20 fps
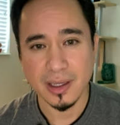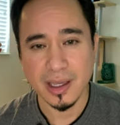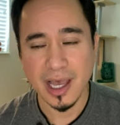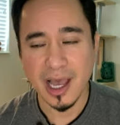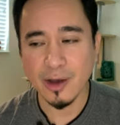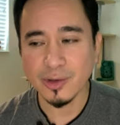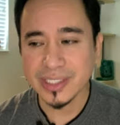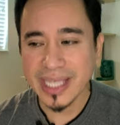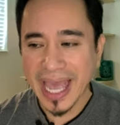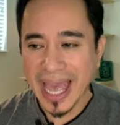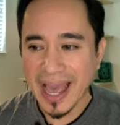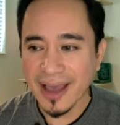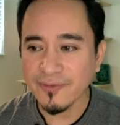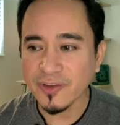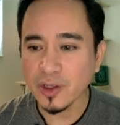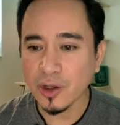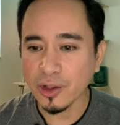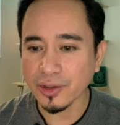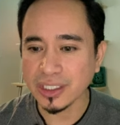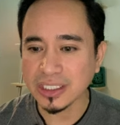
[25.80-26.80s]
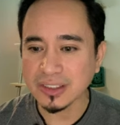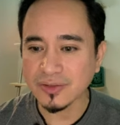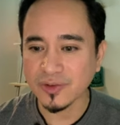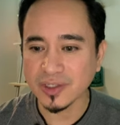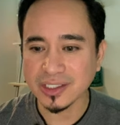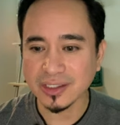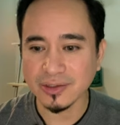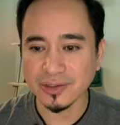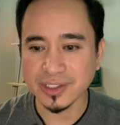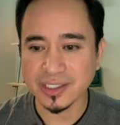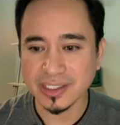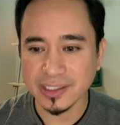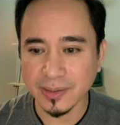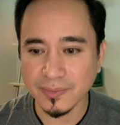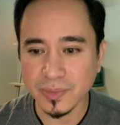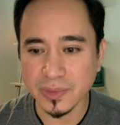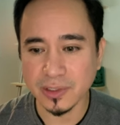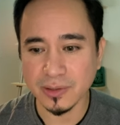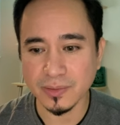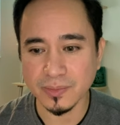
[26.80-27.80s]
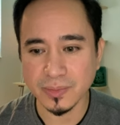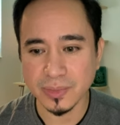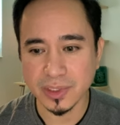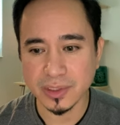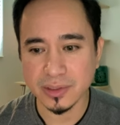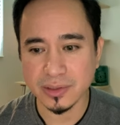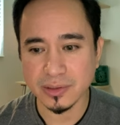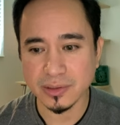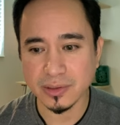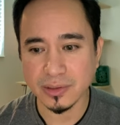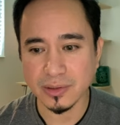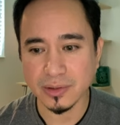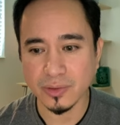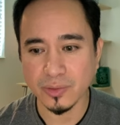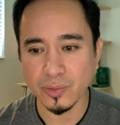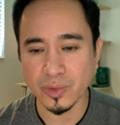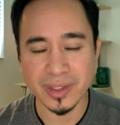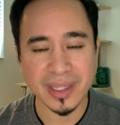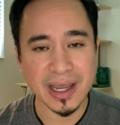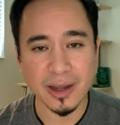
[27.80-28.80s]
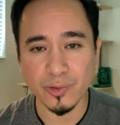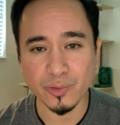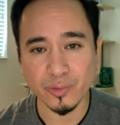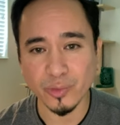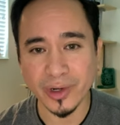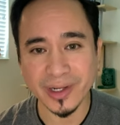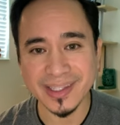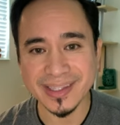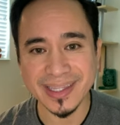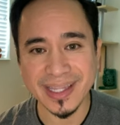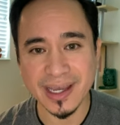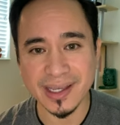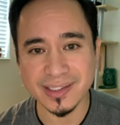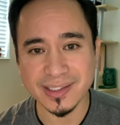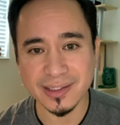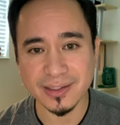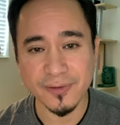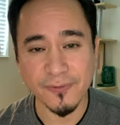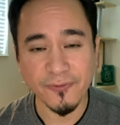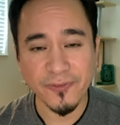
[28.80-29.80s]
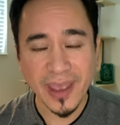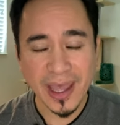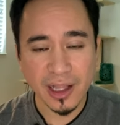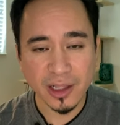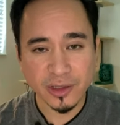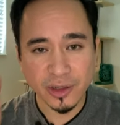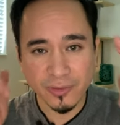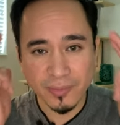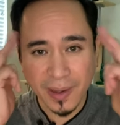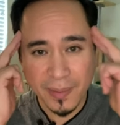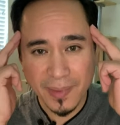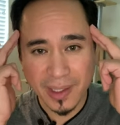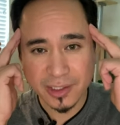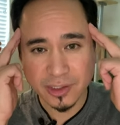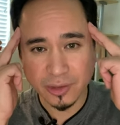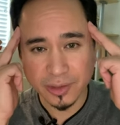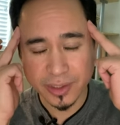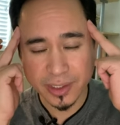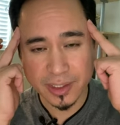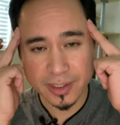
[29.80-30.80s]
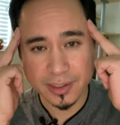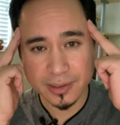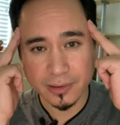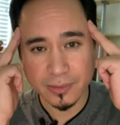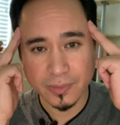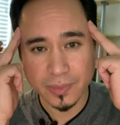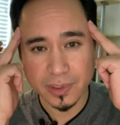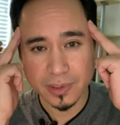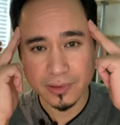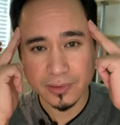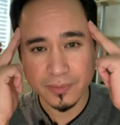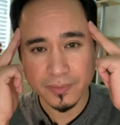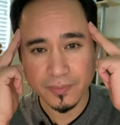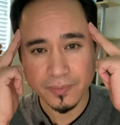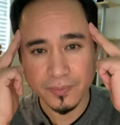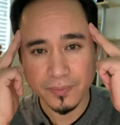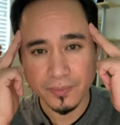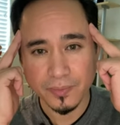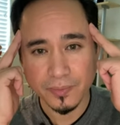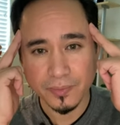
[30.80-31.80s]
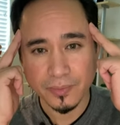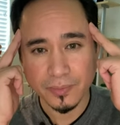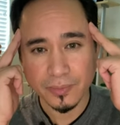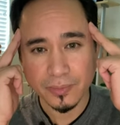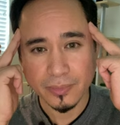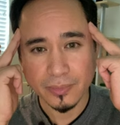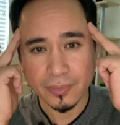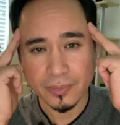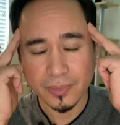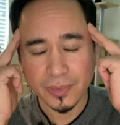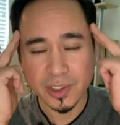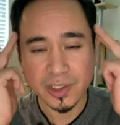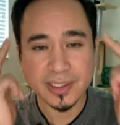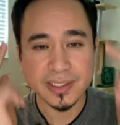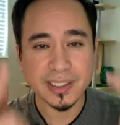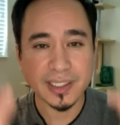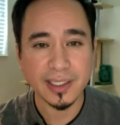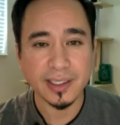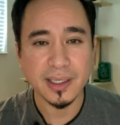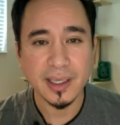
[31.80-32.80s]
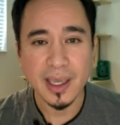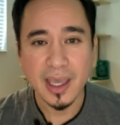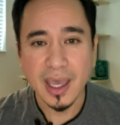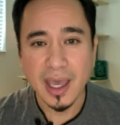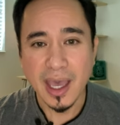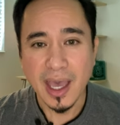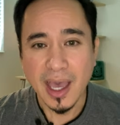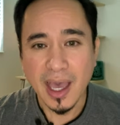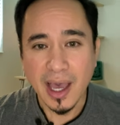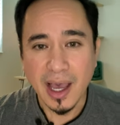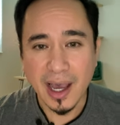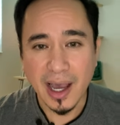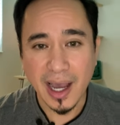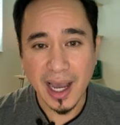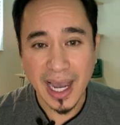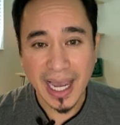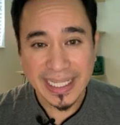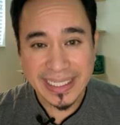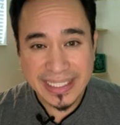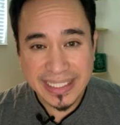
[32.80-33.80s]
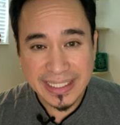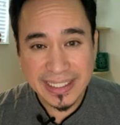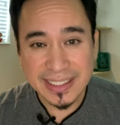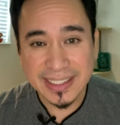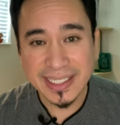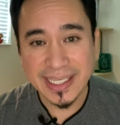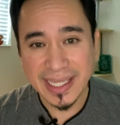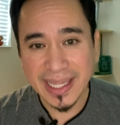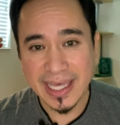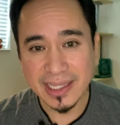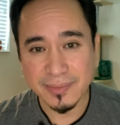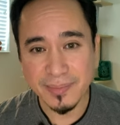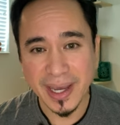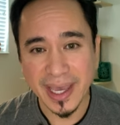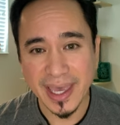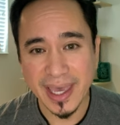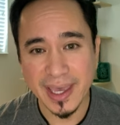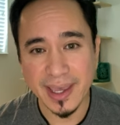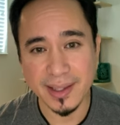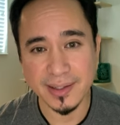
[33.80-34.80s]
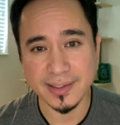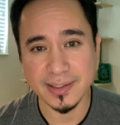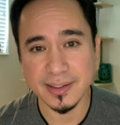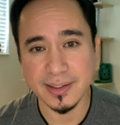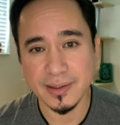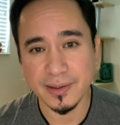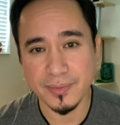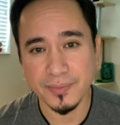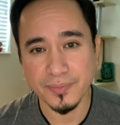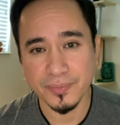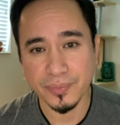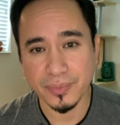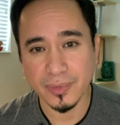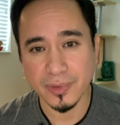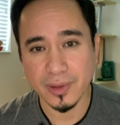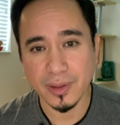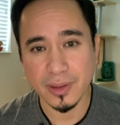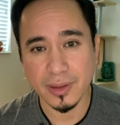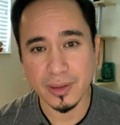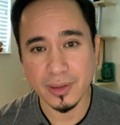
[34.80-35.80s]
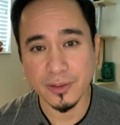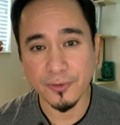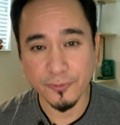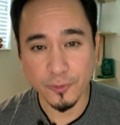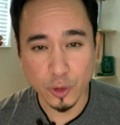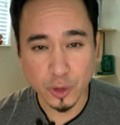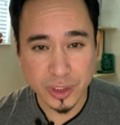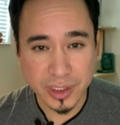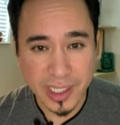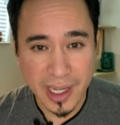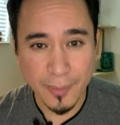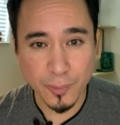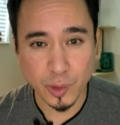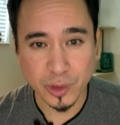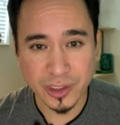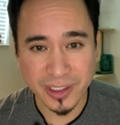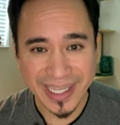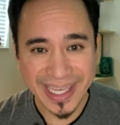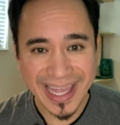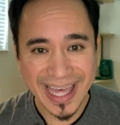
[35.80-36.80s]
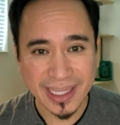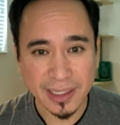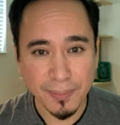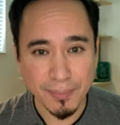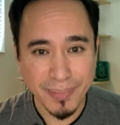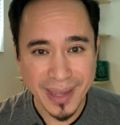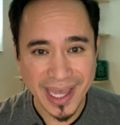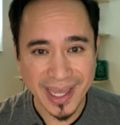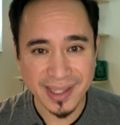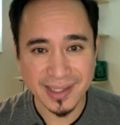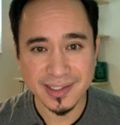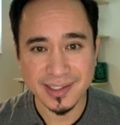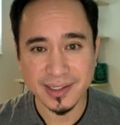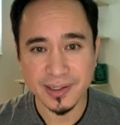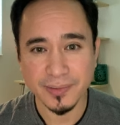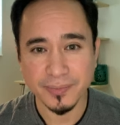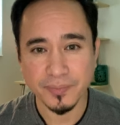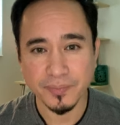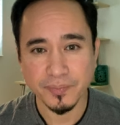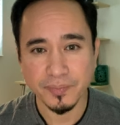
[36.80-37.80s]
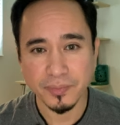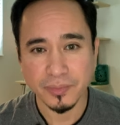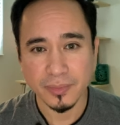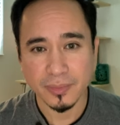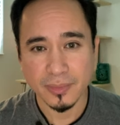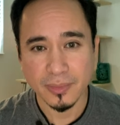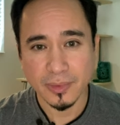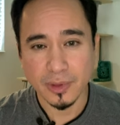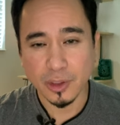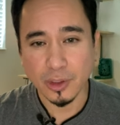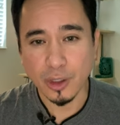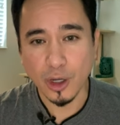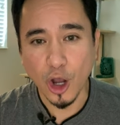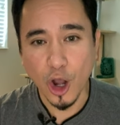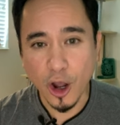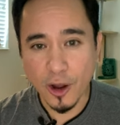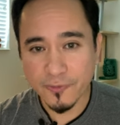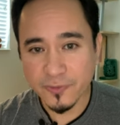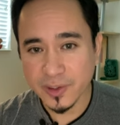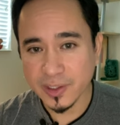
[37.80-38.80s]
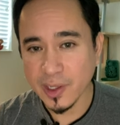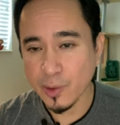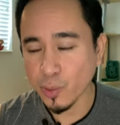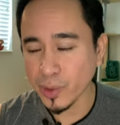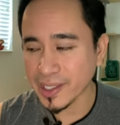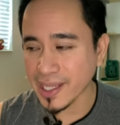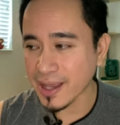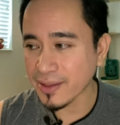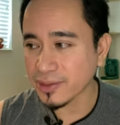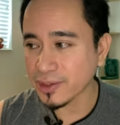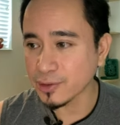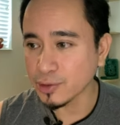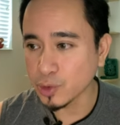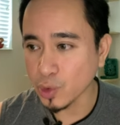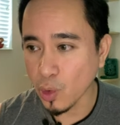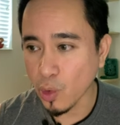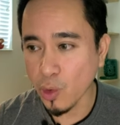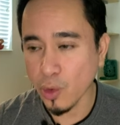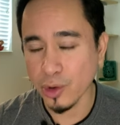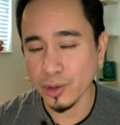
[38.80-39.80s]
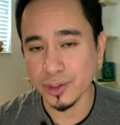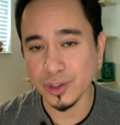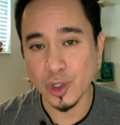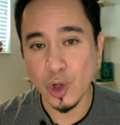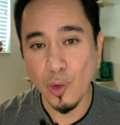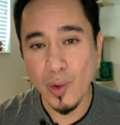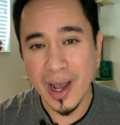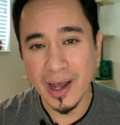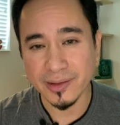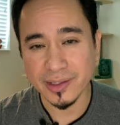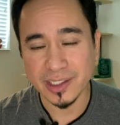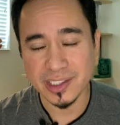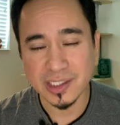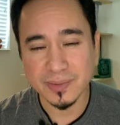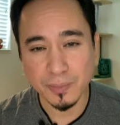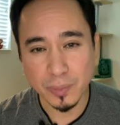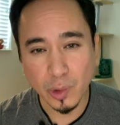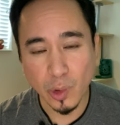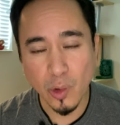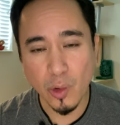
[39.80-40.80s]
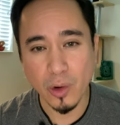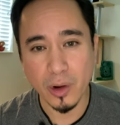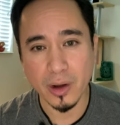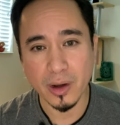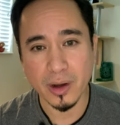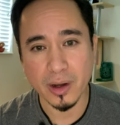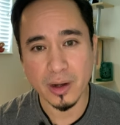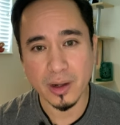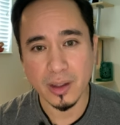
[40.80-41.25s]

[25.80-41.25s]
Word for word: I was having all these physical symptoms without recognizing the failure of my mental systems. You see, I needed to get out of my head. The first step was to get out of bed. Often I went out the door to go out and explore.